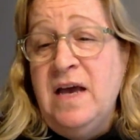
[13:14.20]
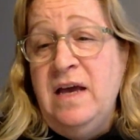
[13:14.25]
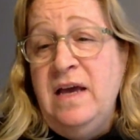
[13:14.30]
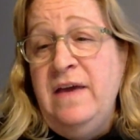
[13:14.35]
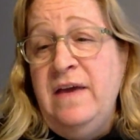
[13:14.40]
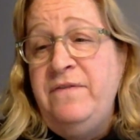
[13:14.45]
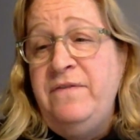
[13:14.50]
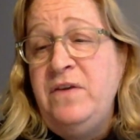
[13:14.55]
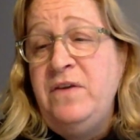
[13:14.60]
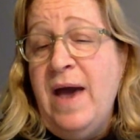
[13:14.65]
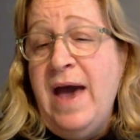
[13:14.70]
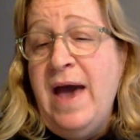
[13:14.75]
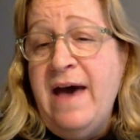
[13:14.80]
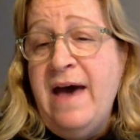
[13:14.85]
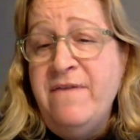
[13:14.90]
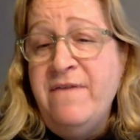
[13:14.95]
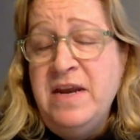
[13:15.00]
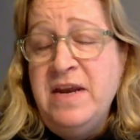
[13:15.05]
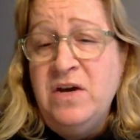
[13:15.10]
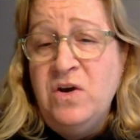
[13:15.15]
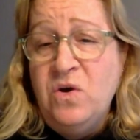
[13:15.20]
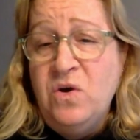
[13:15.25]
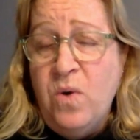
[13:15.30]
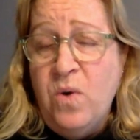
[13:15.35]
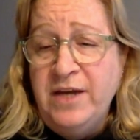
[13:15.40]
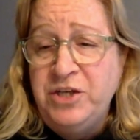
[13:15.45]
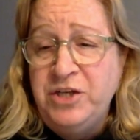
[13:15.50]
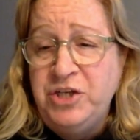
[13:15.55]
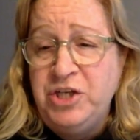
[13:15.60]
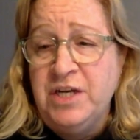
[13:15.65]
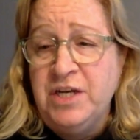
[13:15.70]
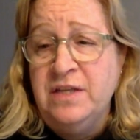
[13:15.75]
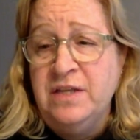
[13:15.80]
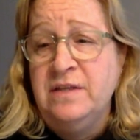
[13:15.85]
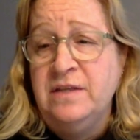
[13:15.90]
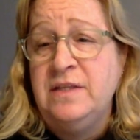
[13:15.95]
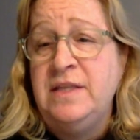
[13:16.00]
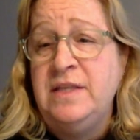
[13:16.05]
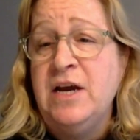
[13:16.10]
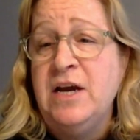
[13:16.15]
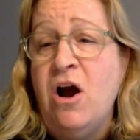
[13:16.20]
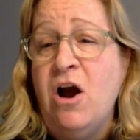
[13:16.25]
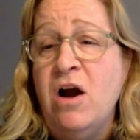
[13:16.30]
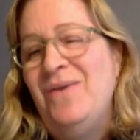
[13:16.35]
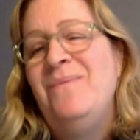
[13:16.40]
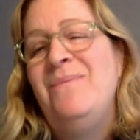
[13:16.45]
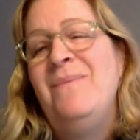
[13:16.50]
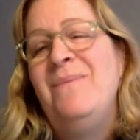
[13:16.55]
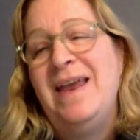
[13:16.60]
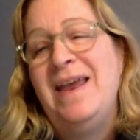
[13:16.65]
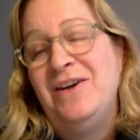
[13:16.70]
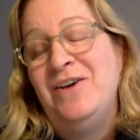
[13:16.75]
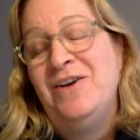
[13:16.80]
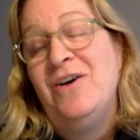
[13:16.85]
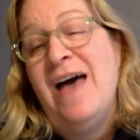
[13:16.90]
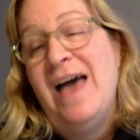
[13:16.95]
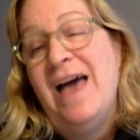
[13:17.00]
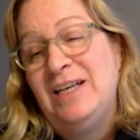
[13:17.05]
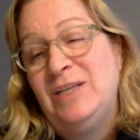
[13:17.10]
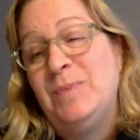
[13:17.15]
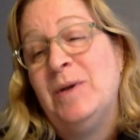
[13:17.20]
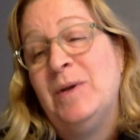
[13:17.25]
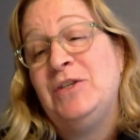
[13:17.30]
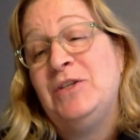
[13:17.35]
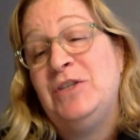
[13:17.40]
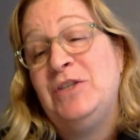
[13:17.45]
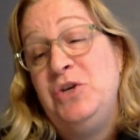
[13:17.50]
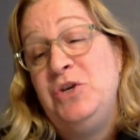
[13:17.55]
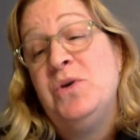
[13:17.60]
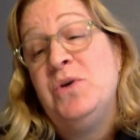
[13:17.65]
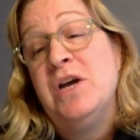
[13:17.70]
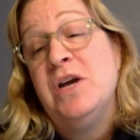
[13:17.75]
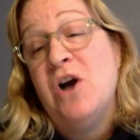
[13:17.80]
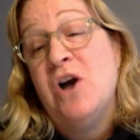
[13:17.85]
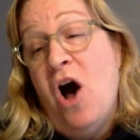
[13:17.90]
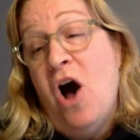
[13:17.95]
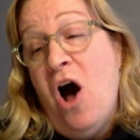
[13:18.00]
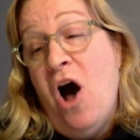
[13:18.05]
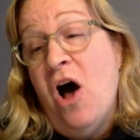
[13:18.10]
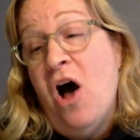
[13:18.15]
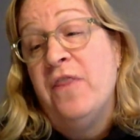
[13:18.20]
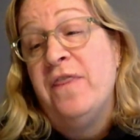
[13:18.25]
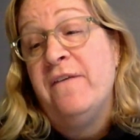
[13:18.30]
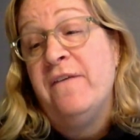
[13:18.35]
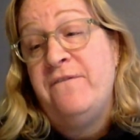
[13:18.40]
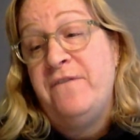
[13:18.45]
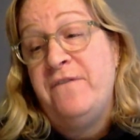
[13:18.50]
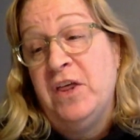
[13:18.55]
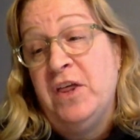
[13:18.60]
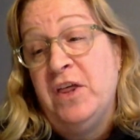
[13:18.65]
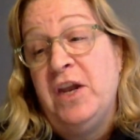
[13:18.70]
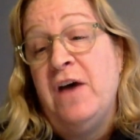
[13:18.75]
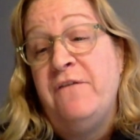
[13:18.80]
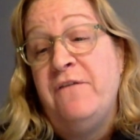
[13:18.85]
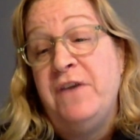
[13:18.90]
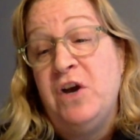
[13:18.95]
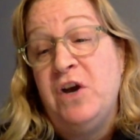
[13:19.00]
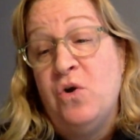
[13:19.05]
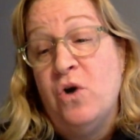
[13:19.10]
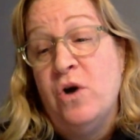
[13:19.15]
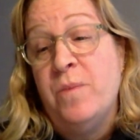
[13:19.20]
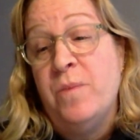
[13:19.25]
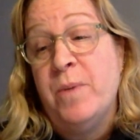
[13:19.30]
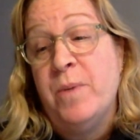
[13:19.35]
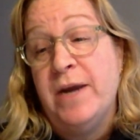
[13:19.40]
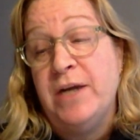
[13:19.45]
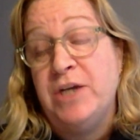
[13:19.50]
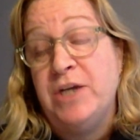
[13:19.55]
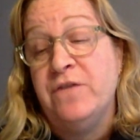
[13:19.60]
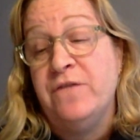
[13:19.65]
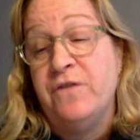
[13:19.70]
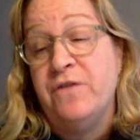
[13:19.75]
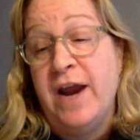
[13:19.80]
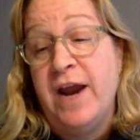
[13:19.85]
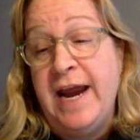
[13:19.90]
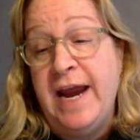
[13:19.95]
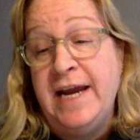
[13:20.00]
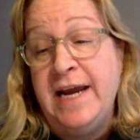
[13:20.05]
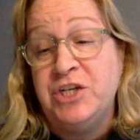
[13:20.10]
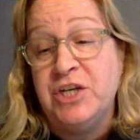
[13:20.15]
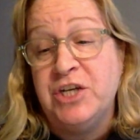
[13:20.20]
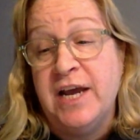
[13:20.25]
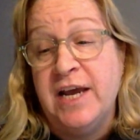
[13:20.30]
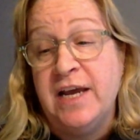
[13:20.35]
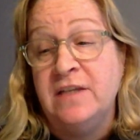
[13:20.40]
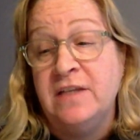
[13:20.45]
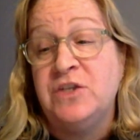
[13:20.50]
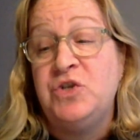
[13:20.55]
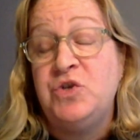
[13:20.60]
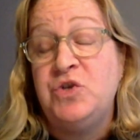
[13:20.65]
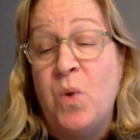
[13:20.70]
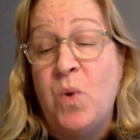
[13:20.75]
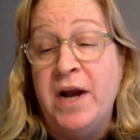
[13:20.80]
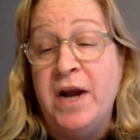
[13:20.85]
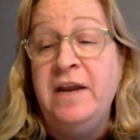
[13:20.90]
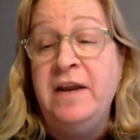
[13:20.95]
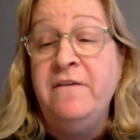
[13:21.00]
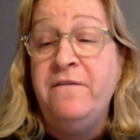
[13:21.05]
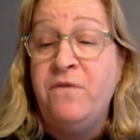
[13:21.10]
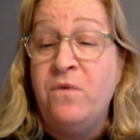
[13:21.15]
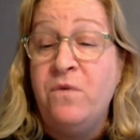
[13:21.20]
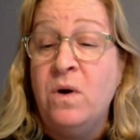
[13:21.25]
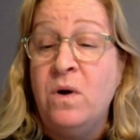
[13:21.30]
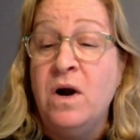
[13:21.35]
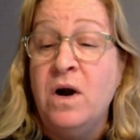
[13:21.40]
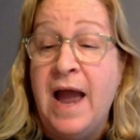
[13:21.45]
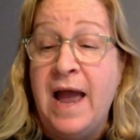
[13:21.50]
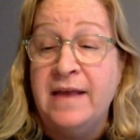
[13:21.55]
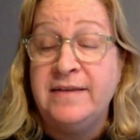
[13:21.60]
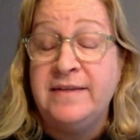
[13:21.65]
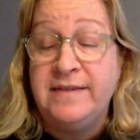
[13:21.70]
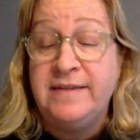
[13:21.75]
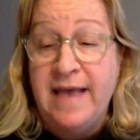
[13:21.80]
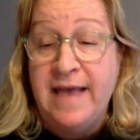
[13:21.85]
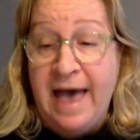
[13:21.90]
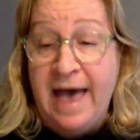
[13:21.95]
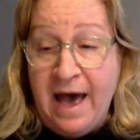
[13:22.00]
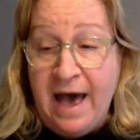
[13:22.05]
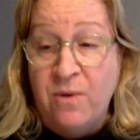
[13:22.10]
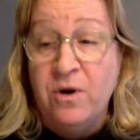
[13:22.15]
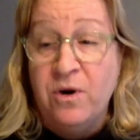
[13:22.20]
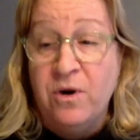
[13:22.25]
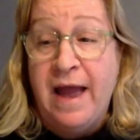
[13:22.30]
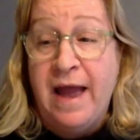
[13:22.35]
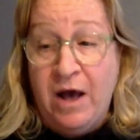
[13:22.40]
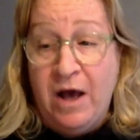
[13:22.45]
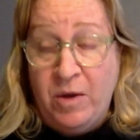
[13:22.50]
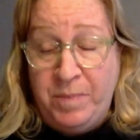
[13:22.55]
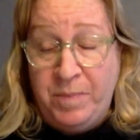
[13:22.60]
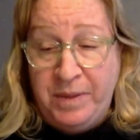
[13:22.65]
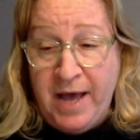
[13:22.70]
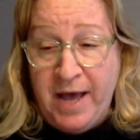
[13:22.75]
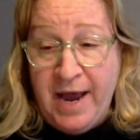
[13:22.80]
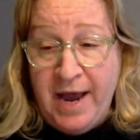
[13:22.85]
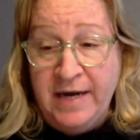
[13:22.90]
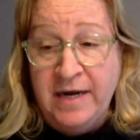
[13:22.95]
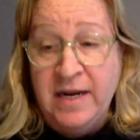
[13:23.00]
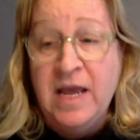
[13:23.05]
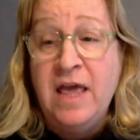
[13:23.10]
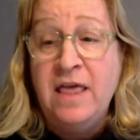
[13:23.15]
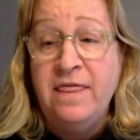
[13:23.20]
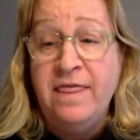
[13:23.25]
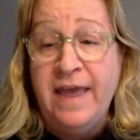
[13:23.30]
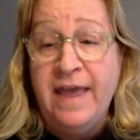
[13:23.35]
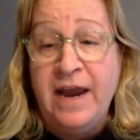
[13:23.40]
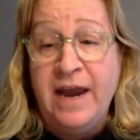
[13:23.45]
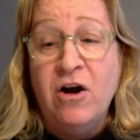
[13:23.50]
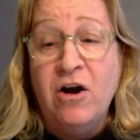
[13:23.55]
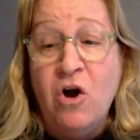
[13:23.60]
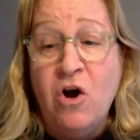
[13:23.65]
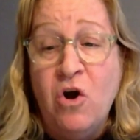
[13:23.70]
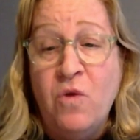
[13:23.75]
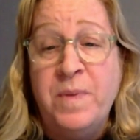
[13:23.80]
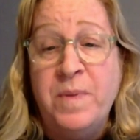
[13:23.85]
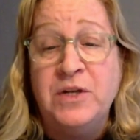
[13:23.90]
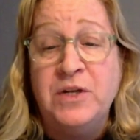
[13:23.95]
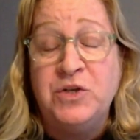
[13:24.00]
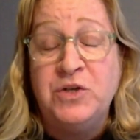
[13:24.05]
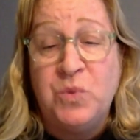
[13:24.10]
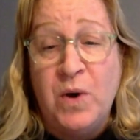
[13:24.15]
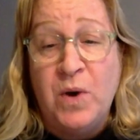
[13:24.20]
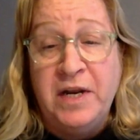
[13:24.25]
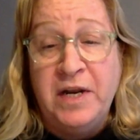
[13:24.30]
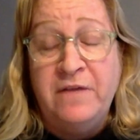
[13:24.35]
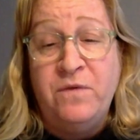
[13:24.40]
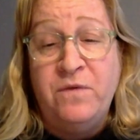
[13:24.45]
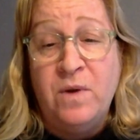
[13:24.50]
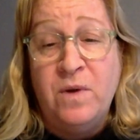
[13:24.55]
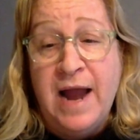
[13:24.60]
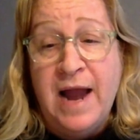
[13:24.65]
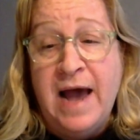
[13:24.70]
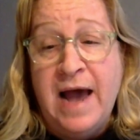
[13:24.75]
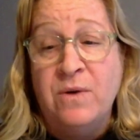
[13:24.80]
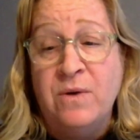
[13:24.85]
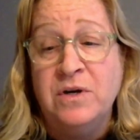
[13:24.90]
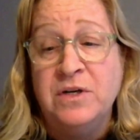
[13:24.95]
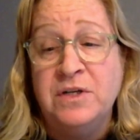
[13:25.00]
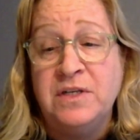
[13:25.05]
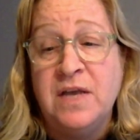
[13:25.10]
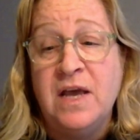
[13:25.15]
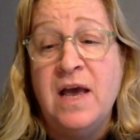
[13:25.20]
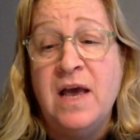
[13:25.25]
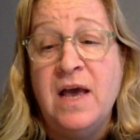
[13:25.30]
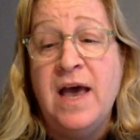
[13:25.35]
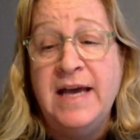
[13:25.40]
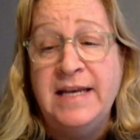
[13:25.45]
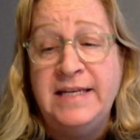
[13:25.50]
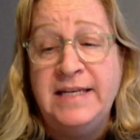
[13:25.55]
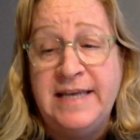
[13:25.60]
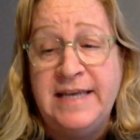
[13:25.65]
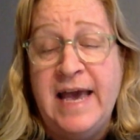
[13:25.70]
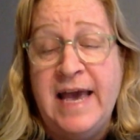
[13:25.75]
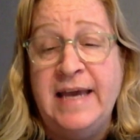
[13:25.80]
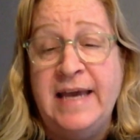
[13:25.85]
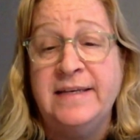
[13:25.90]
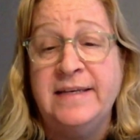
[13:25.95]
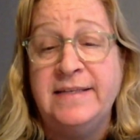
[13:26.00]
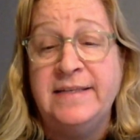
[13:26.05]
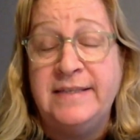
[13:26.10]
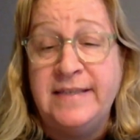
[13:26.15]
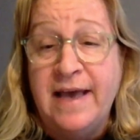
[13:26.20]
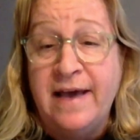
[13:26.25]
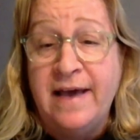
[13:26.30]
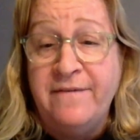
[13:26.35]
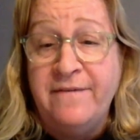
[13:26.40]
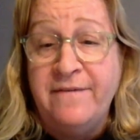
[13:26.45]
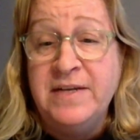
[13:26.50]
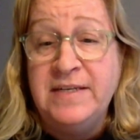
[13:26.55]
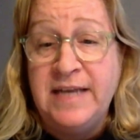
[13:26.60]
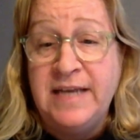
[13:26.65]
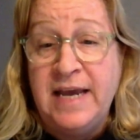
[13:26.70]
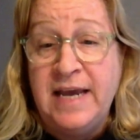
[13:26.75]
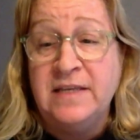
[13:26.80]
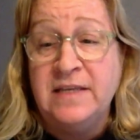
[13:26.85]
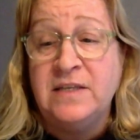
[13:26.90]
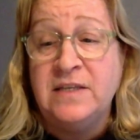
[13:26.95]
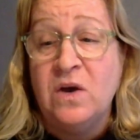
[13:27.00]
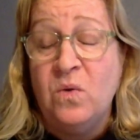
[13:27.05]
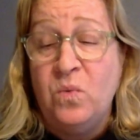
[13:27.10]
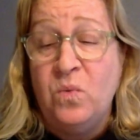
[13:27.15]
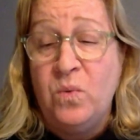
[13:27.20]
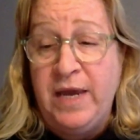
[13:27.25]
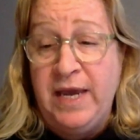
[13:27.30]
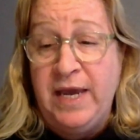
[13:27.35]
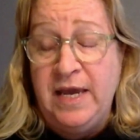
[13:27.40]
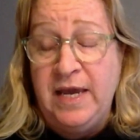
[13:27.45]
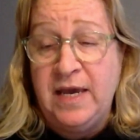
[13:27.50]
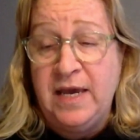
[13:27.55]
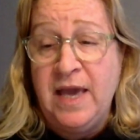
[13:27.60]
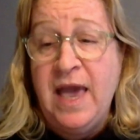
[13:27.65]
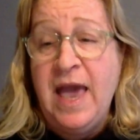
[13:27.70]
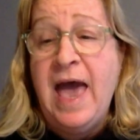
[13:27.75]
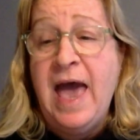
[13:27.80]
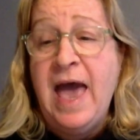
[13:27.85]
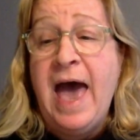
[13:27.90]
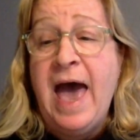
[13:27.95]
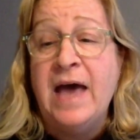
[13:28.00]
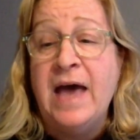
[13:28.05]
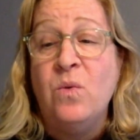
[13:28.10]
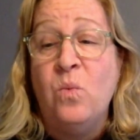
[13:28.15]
if you have any questions, there are medical experts. You can call the Philadelphia Corporation for Aging's 24-hour helpline. They are open 24 hours a day, 7 days a week at